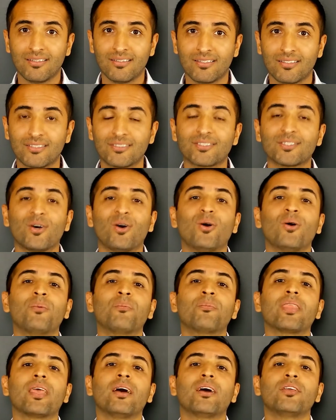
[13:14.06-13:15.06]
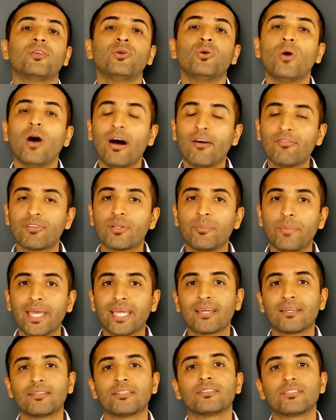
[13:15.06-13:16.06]
So you have to
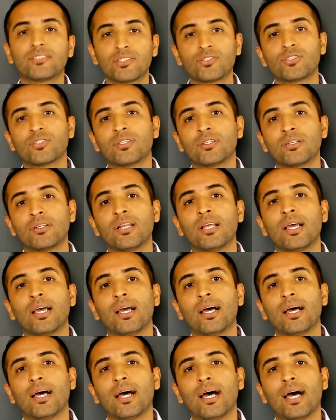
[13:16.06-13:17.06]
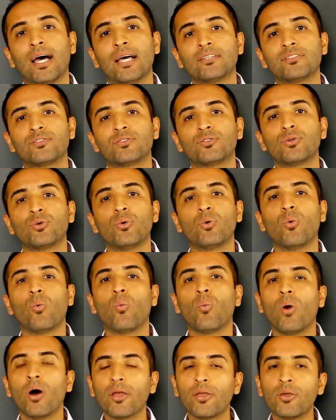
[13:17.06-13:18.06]
make a decision as to
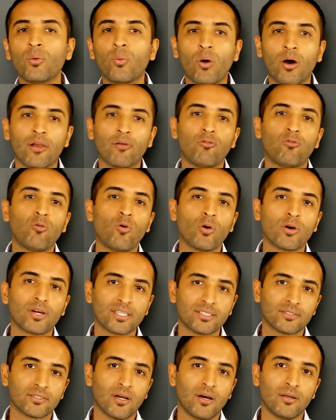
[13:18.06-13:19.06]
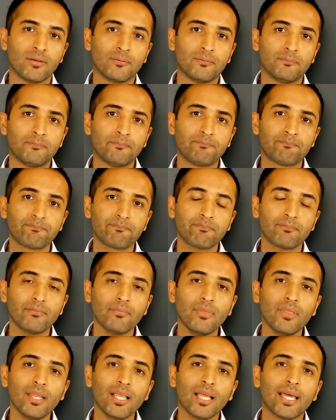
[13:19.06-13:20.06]
what you want to focus on.
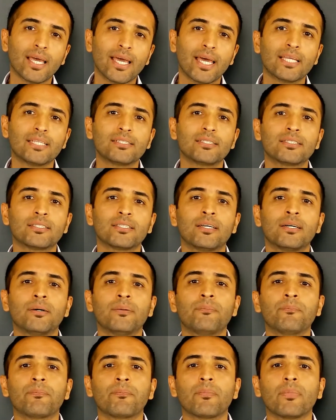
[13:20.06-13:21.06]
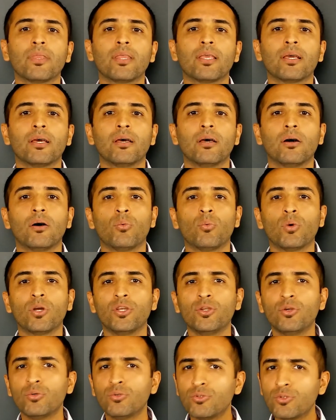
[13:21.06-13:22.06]
And
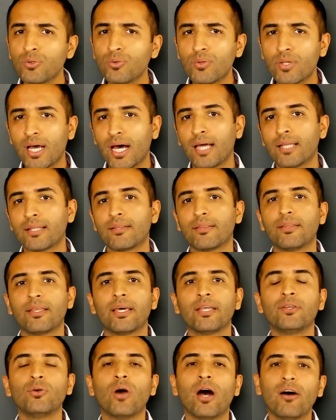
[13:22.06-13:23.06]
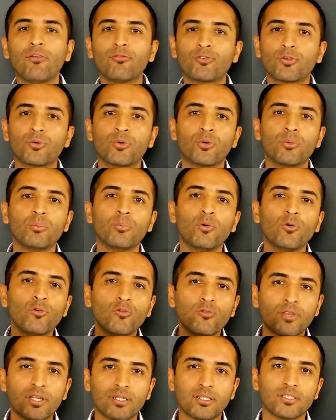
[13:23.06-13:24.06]
when you do that, then you have to
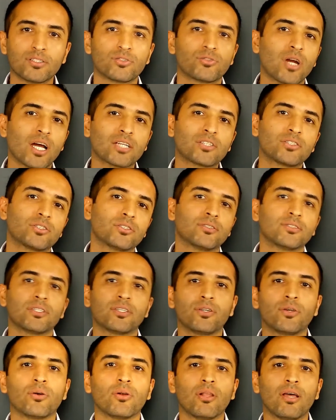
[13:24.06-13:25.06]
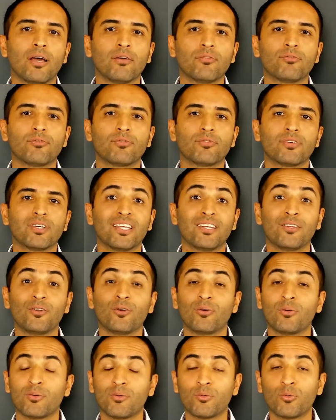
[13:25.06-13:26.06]
remove the distractions in your life. And
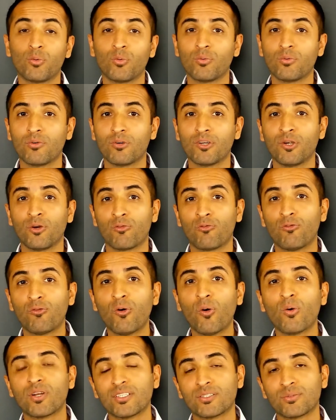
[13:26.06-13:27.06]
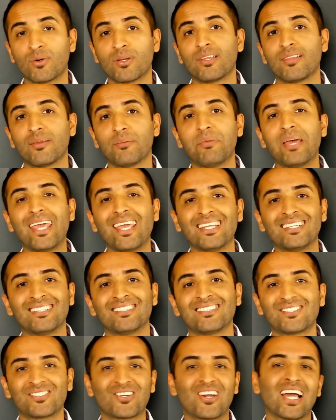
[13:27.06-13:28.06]
your phone is one of the main
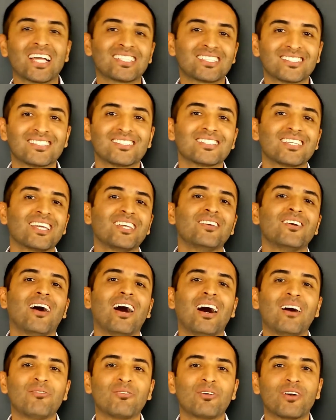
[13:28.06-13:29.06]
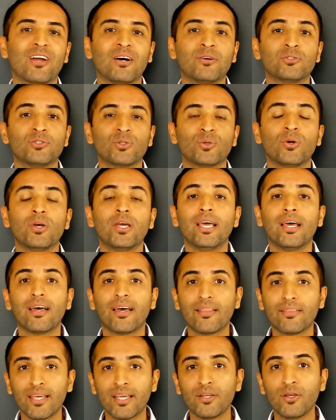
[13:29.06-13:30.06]
distractions that you have around you.
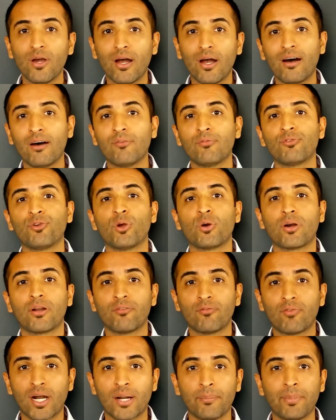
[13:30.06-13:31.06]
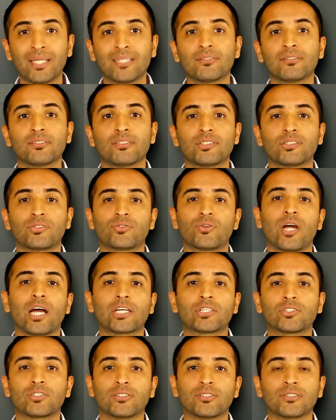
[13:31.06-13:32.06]
And then you have your environmental
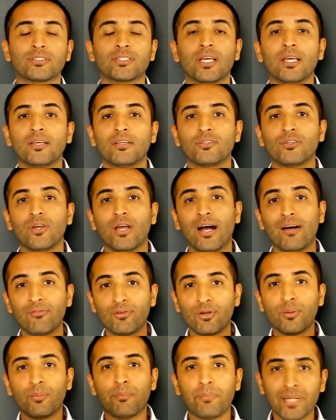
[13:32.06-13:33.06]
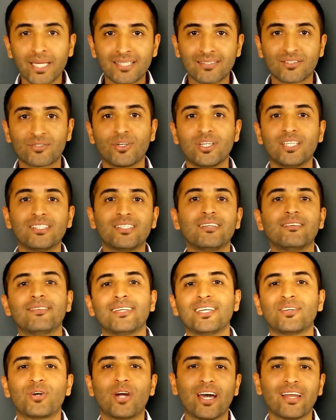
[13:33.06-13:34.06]
distractions. You have your big screen
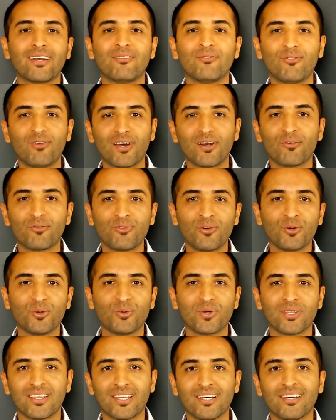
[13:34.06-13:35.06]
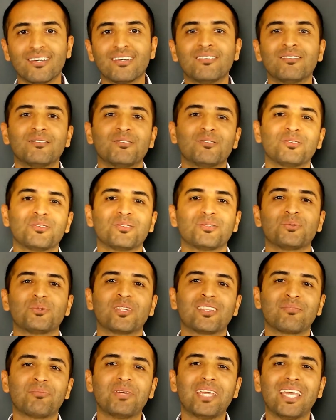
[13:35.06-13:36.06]
TV right in front of you with
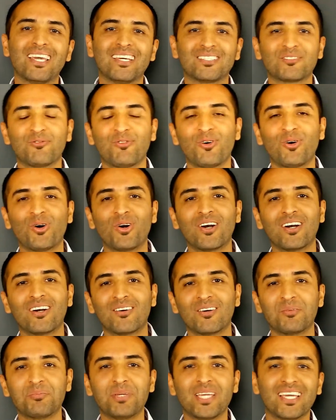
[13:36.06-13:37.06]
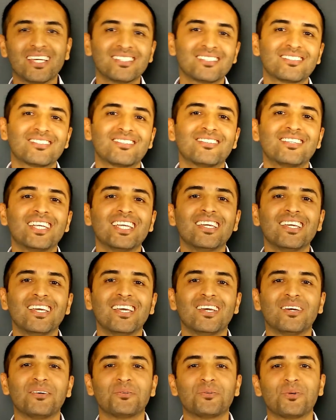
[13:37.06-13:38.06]
PS4 or PS3,
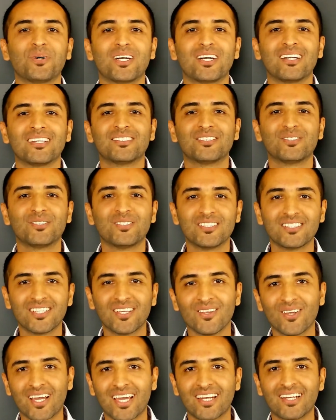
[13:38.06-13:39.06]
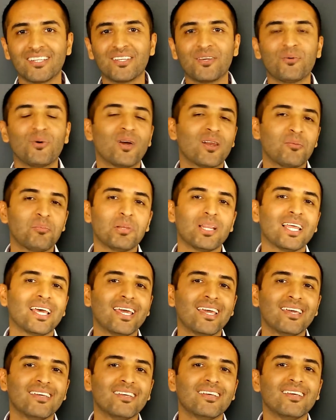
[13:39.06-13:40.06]
where as soon as you look at it, you want to
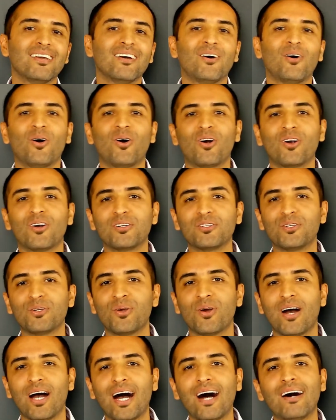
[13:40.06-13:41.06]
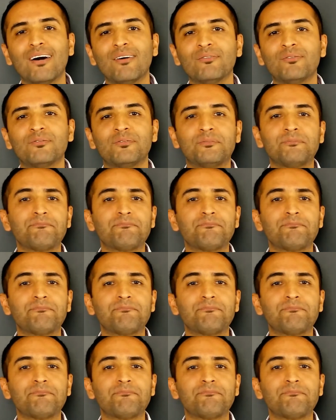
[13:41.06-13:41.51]
play. Or do you have